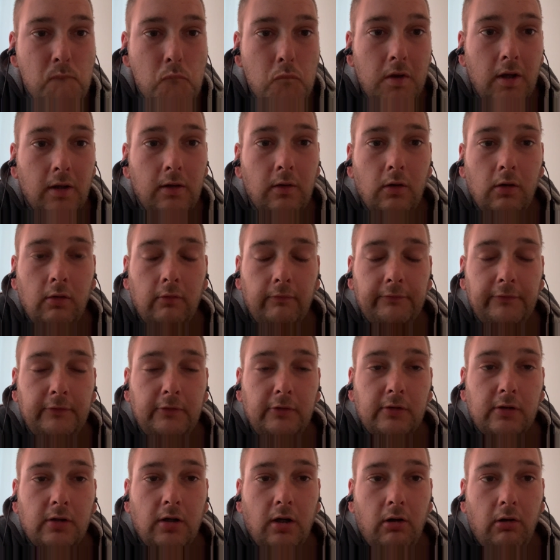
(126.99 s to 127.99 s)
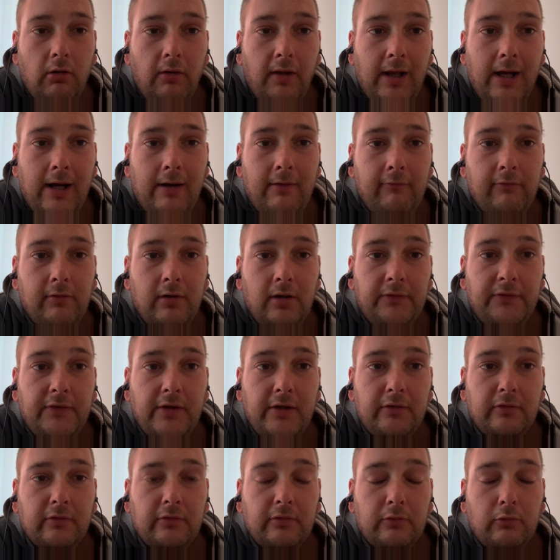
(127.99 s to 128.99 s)
A lot of new cars have a
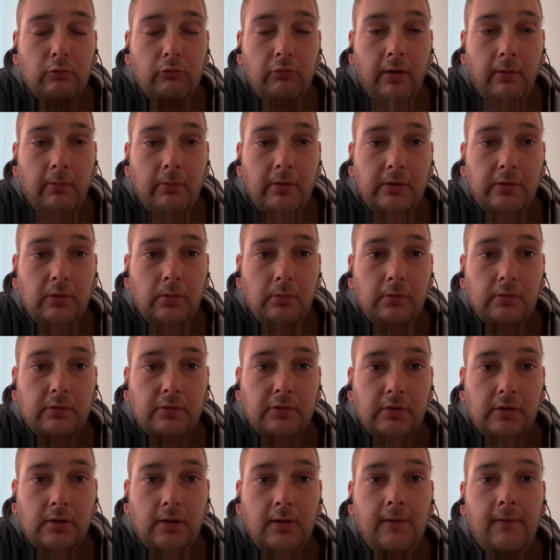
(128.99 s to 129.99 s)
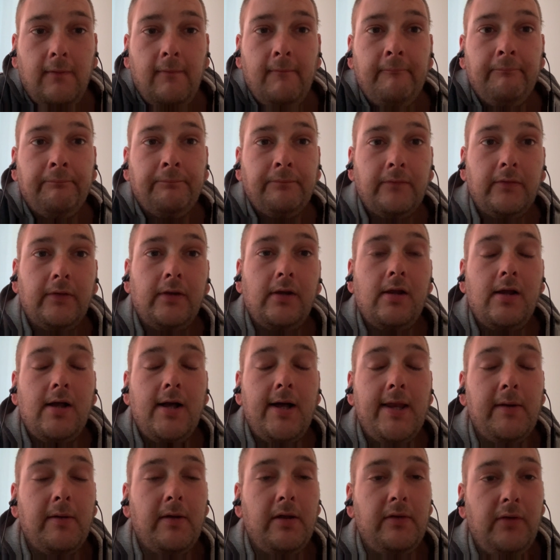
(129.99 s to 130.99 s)
digital speedometer.
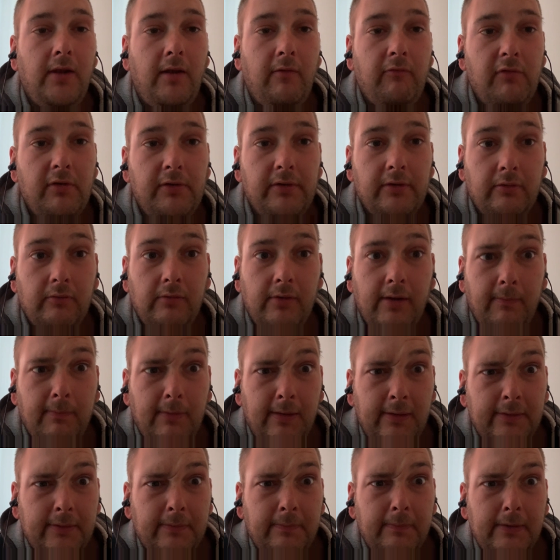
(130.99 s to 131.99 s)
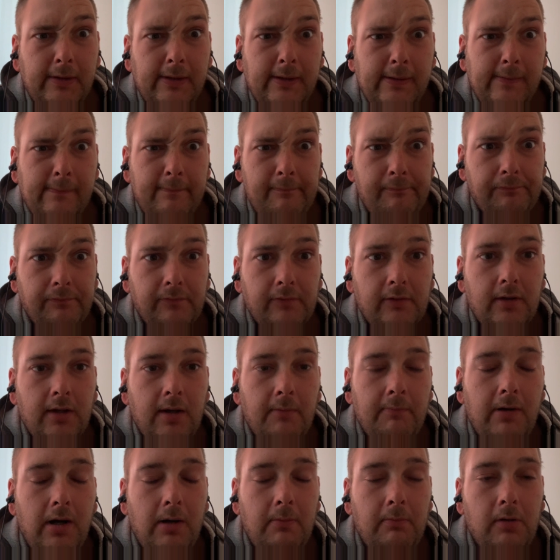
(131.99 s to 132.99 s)
Anyway, this video is meant to be
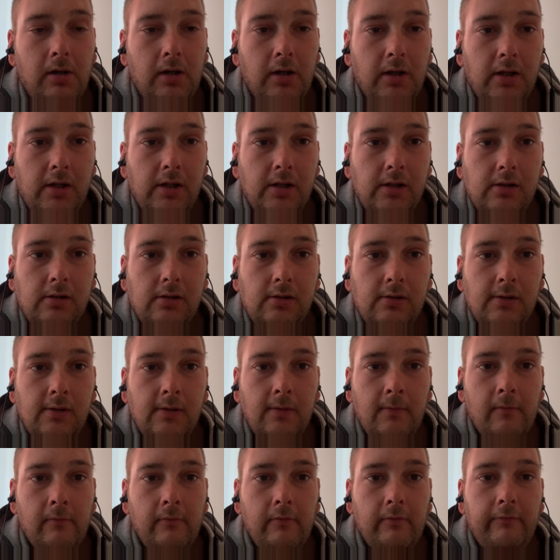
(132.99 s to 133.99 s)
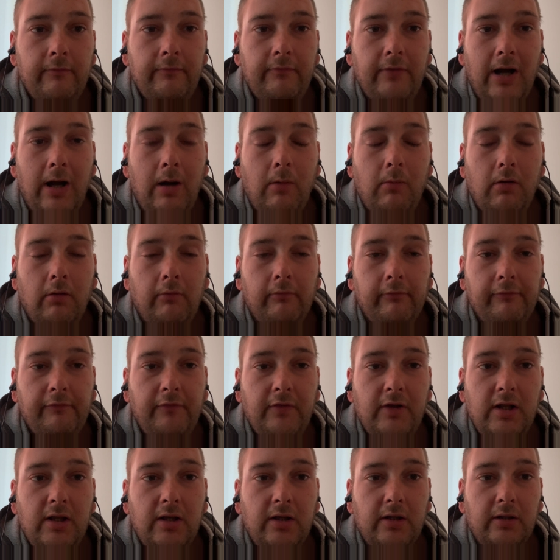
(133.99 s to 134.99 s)
about how I'm
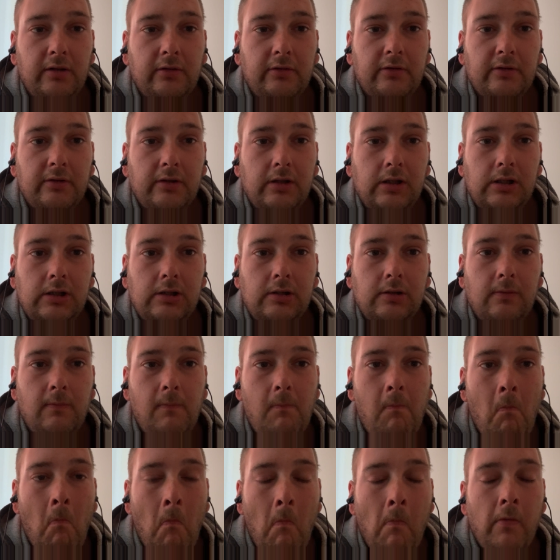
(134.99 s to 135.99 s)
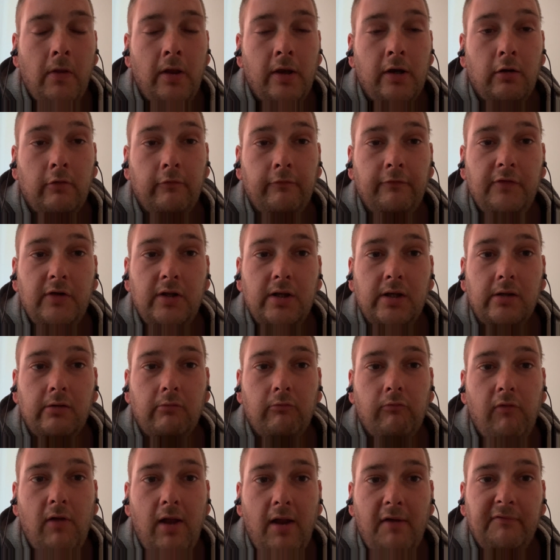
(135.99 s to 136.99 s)
feeling today, and I'm feeling
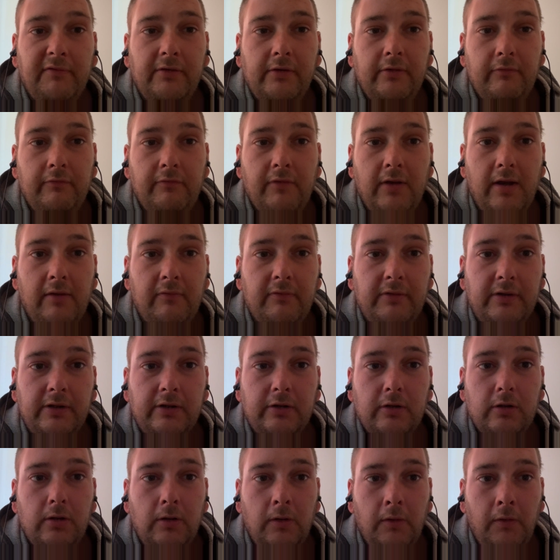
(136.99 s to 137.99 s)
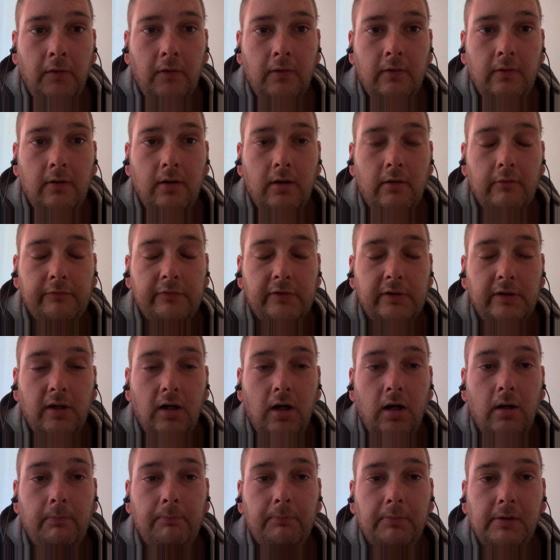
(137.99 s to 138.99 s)
very, very good. I'm feeling
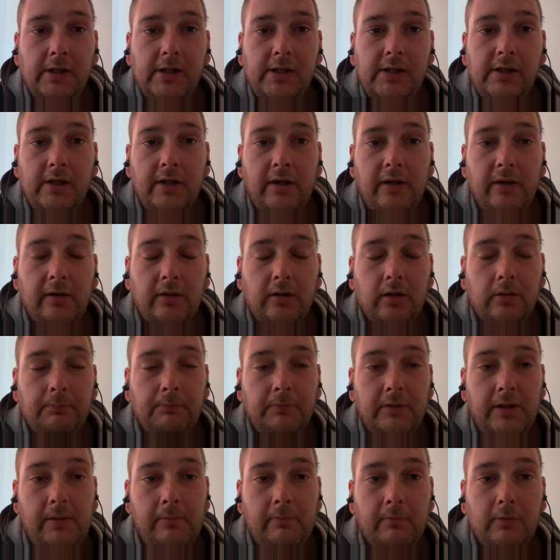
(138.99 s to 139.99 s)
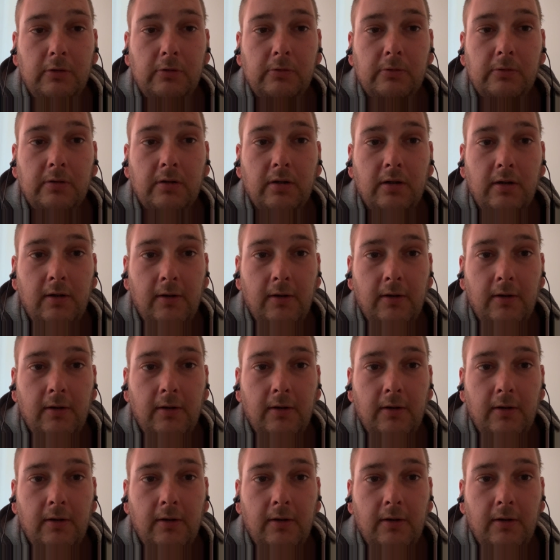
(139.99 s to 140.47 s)
upbeat, in an upbeat mood.